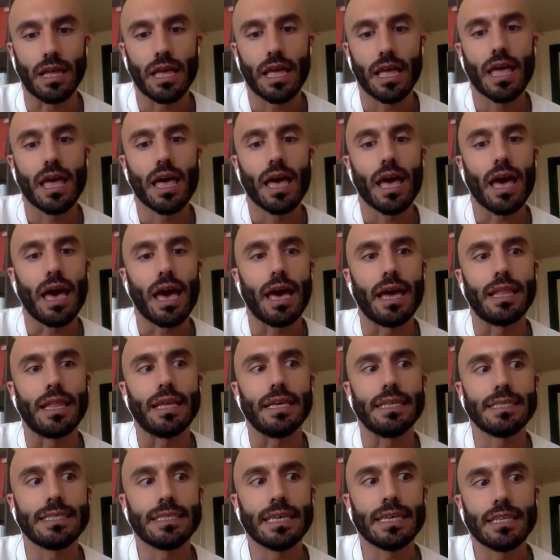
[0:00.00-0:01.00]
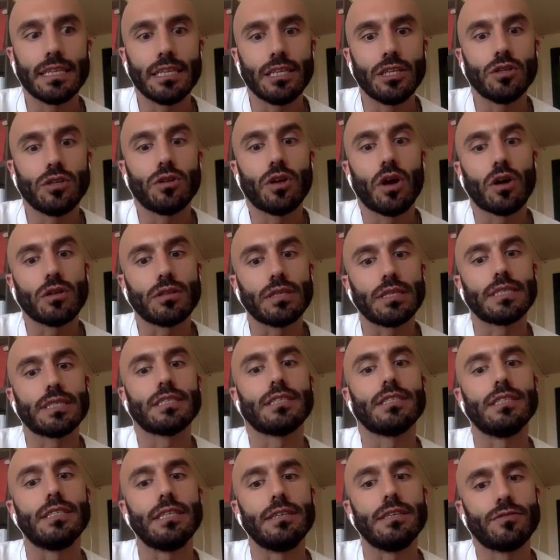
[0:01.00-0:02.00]
Yeah. And instead, did you notice
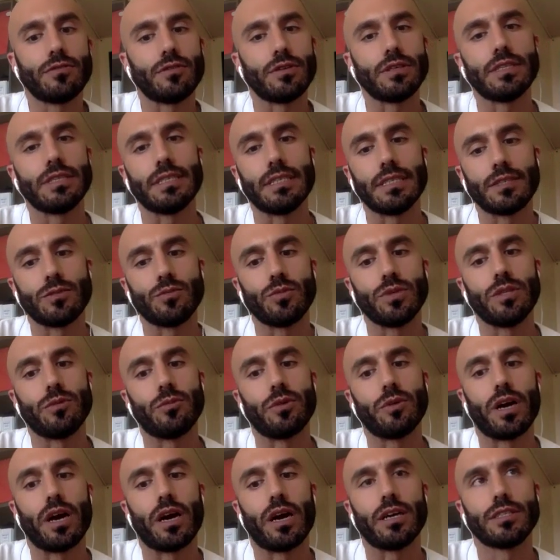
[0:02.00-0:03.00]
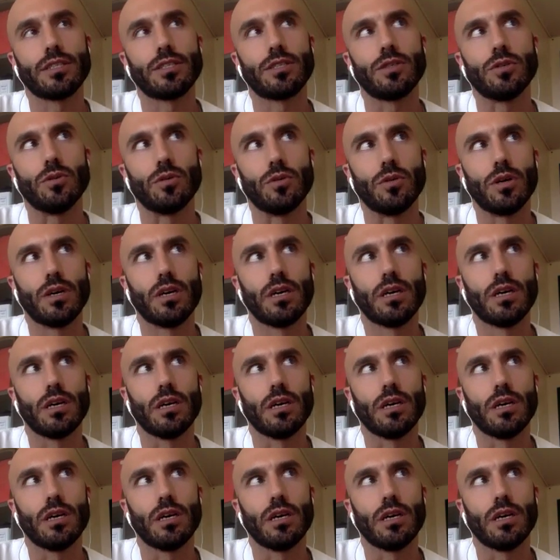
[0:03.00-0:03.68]
differences with regards to